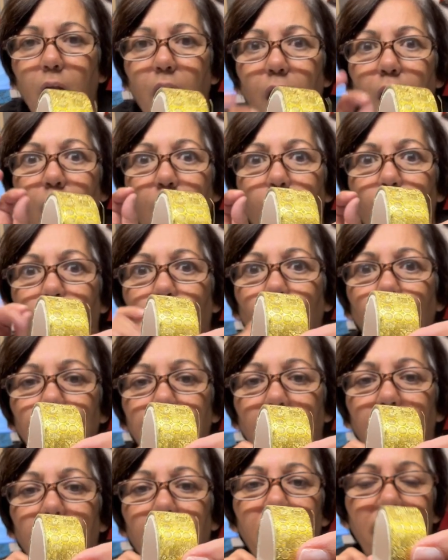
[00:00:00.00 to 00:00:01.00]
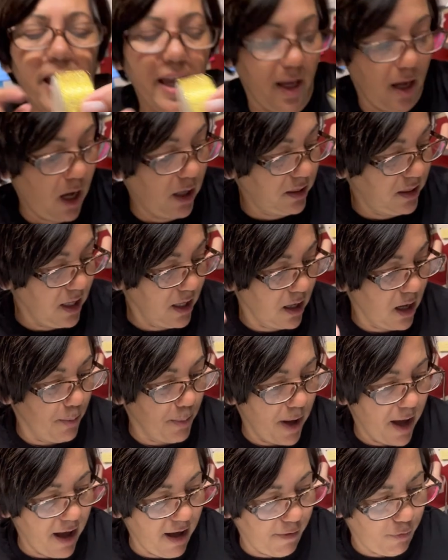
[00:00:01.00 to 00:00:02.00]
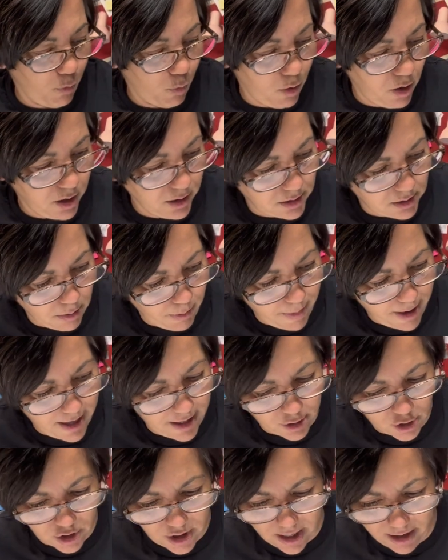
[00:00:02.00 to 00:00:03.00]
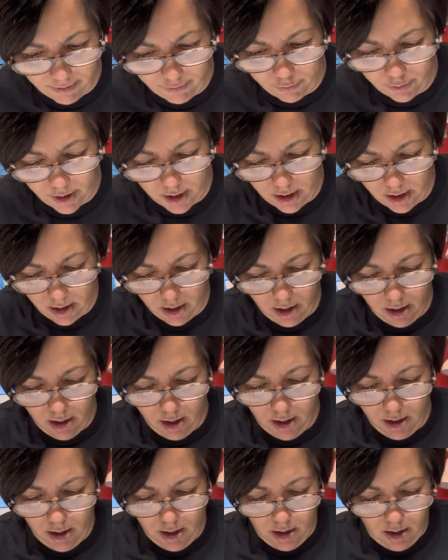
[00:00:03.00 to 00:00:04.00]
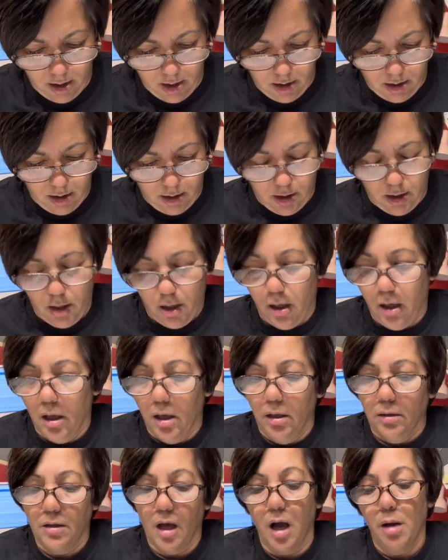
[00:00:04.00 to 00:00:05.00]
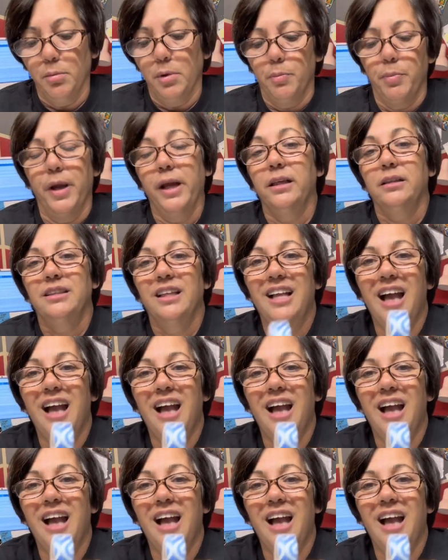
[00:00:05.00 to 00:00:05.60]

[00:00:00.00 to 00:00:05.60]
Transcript: Gold. Hey, I think I'm going to have one to match every diamond painting.